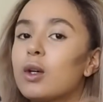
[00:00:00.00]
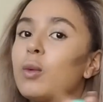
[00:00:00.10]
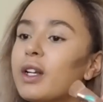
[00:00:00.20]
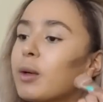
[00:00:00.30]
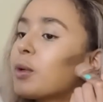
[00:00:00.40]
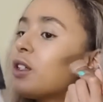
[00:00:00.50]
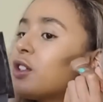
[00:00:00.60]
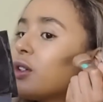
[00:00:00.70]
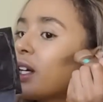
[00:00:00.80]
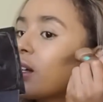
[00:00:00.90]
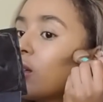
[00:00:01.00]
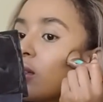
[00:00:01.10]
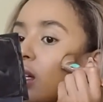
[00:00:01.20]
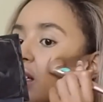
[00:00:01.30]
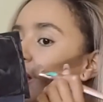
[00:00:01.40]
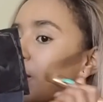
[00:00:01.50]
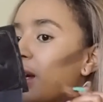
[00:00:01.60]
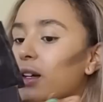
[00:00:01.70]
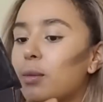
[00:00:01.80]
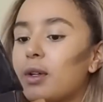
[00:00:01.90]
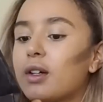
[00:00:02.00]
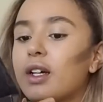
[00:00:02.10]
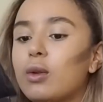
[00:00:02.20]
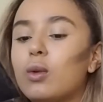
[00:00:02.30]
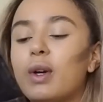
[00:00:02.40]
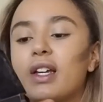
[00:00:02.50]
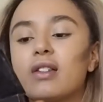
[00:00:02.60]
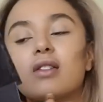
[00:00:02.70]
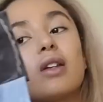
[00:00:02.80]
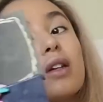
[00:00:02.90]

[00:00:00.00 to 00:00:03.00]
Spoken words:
When I want to do like a long-lasting makeup look, I always